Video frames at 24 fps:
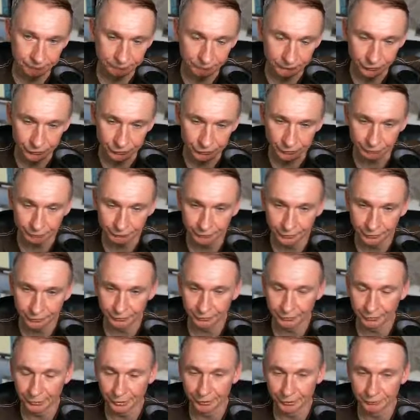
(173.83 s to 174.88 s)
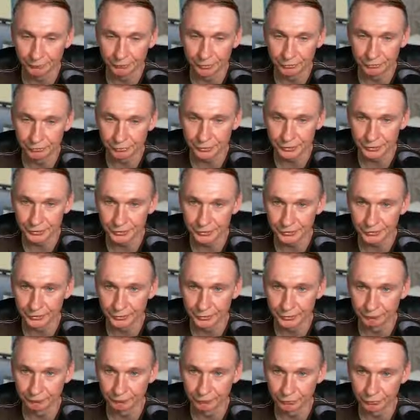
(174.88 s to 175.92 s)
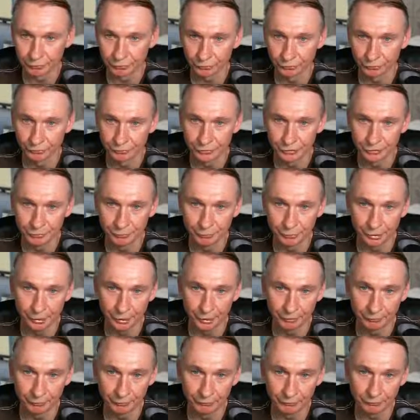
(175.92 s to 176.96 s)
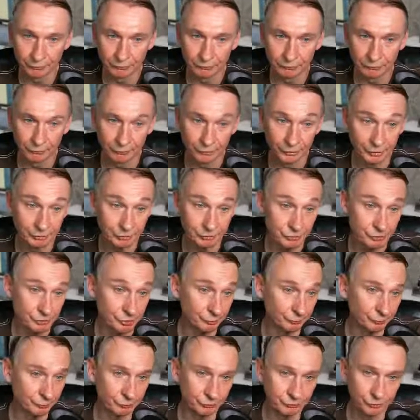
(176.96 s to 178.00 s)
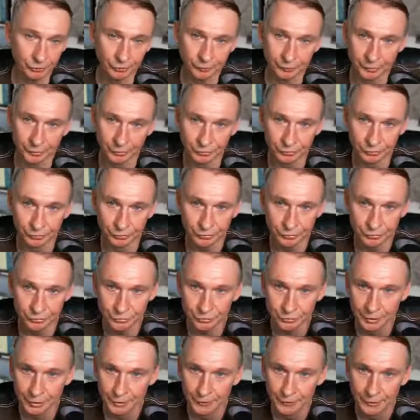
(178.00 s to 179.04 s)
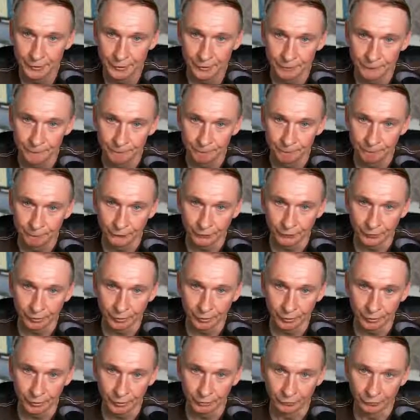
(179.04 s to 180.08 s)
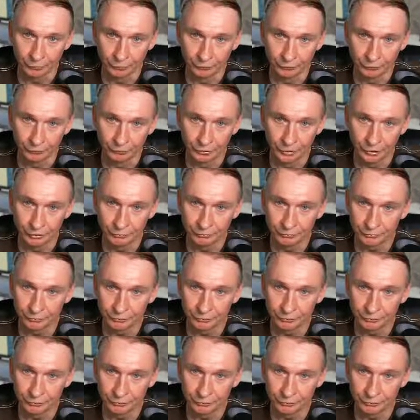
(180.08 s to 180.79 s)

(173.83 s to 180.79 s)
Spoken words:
something that I'm interested in. So the GPI connectors I'm not going to use. Neither